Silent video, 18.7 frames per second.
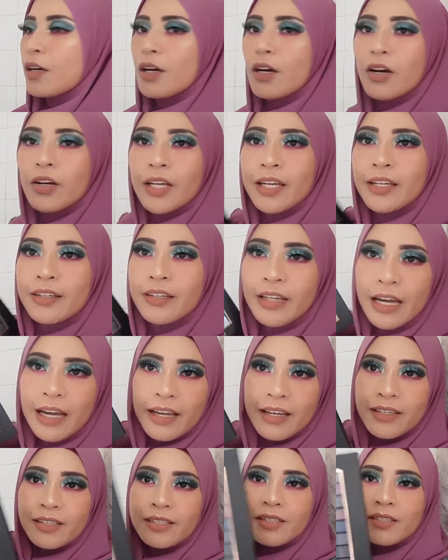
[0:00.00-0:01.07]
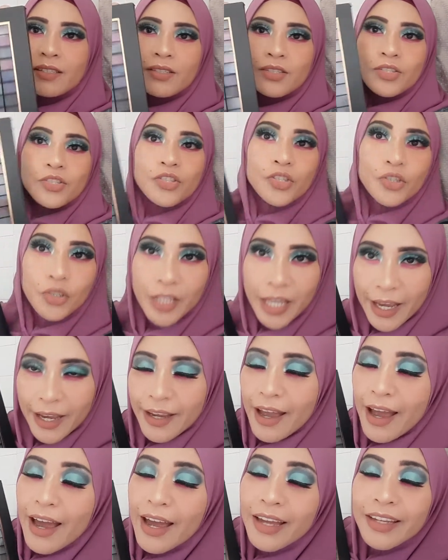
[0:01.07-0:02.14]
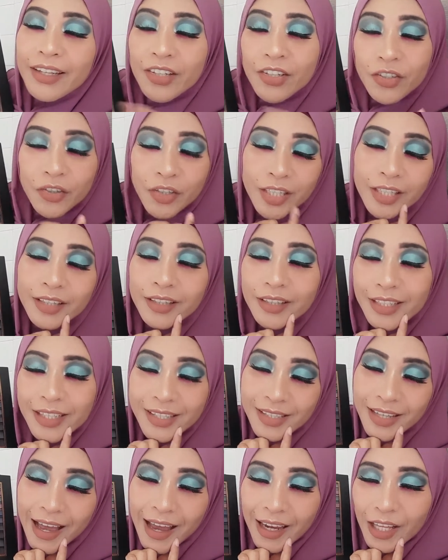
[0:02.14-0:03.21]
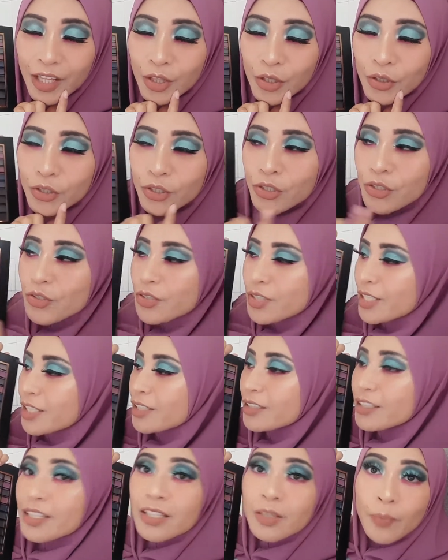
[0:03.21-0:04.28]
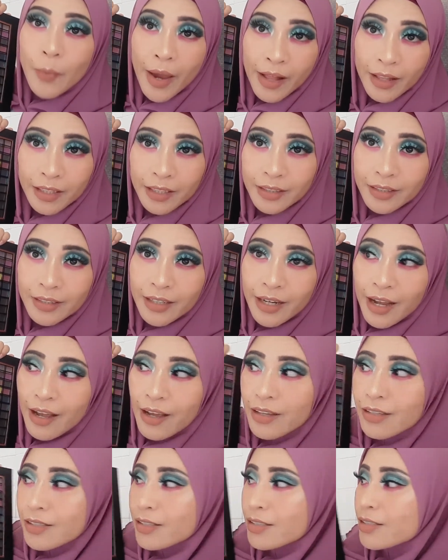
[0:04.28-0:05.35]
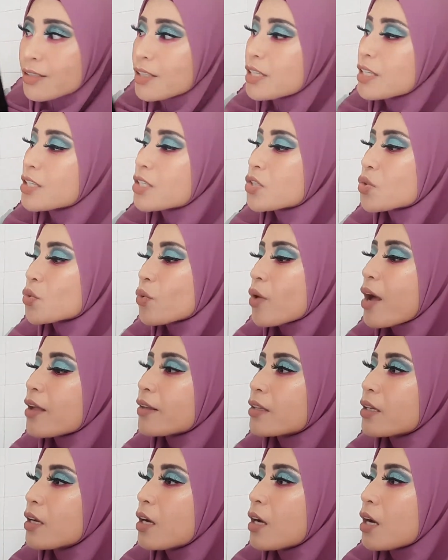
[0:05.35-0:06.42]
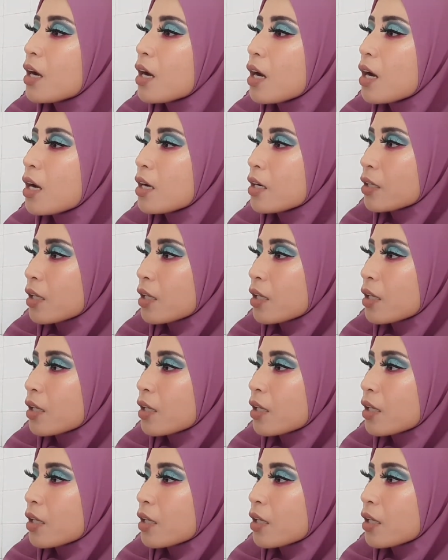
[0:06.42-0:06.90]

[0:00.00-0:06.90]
Okay guys, today I create this eye look using this palette, guys. This one a